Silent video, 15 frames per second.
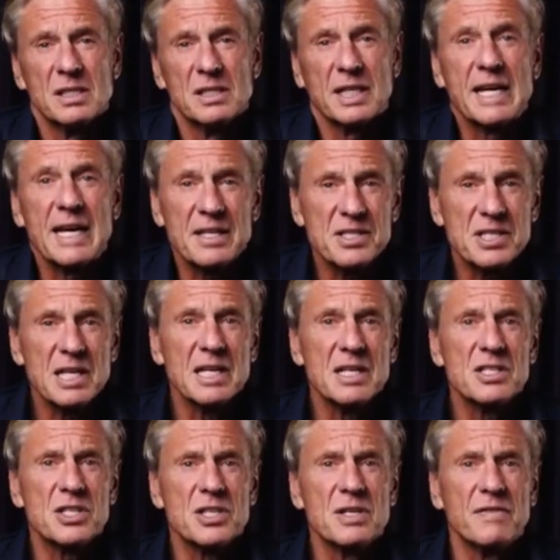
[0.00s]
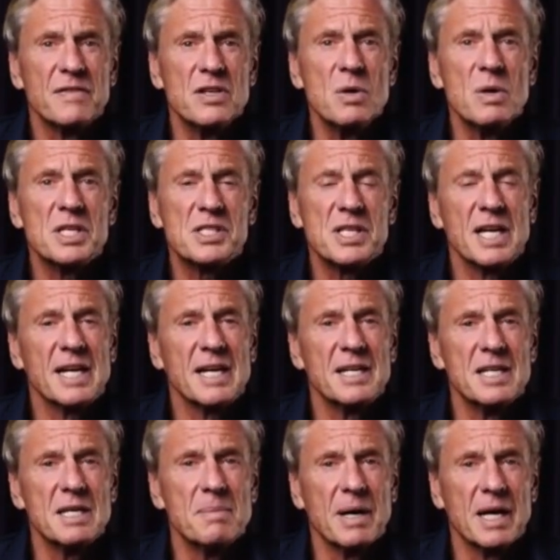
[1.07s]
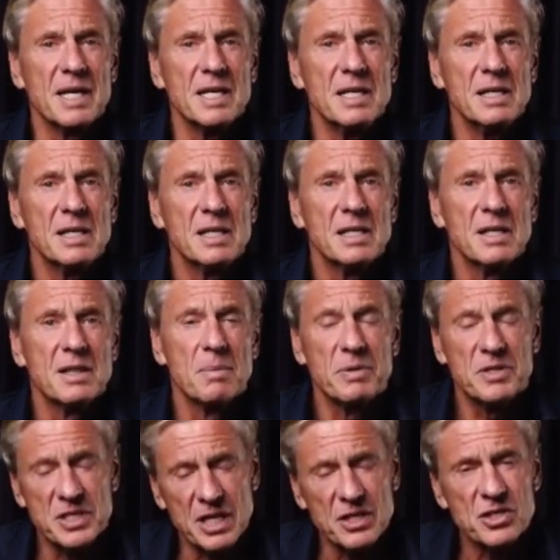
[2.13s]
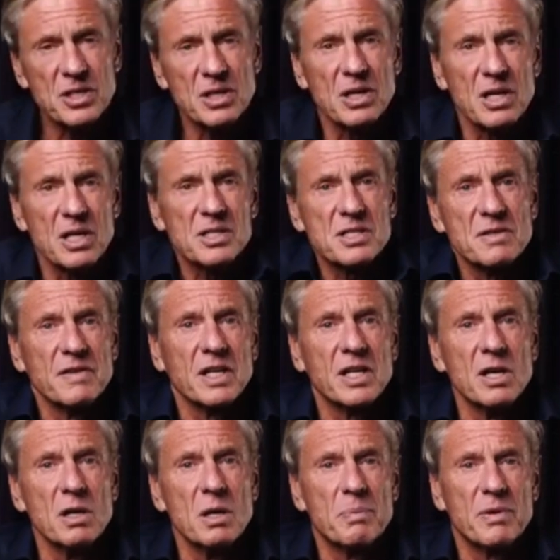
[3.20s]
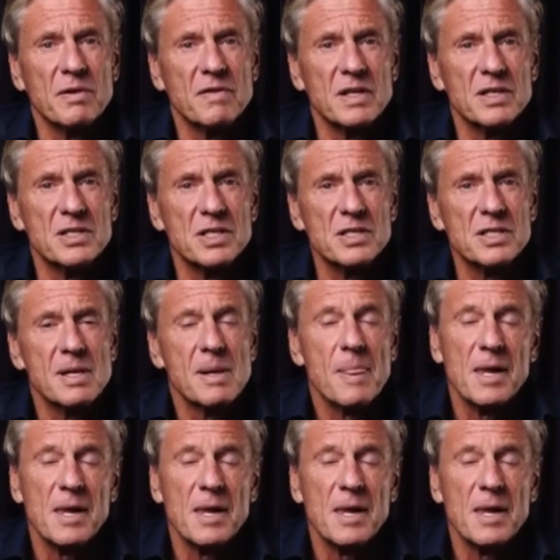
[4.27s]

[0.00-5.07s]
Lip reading: the cancellation of USAID money, the potential loss of AGOA privileges,